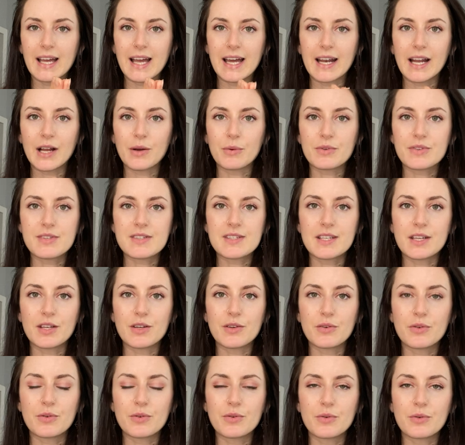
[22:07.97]
and I will see
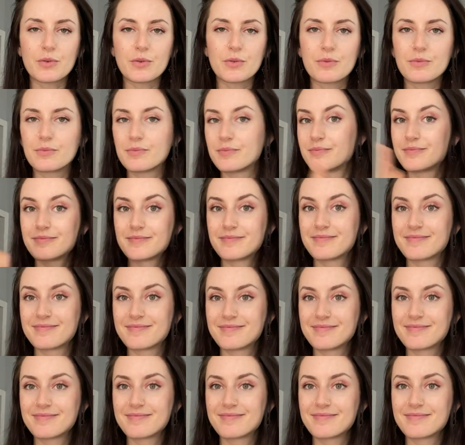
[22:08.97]
you
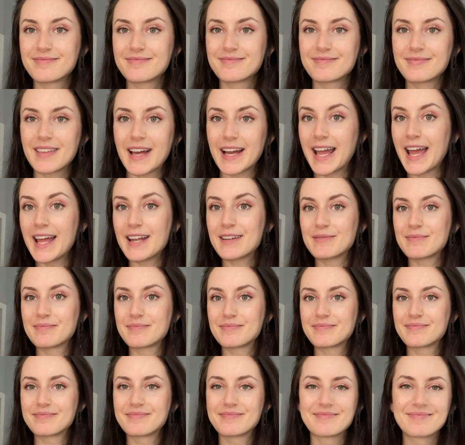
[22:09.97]
again.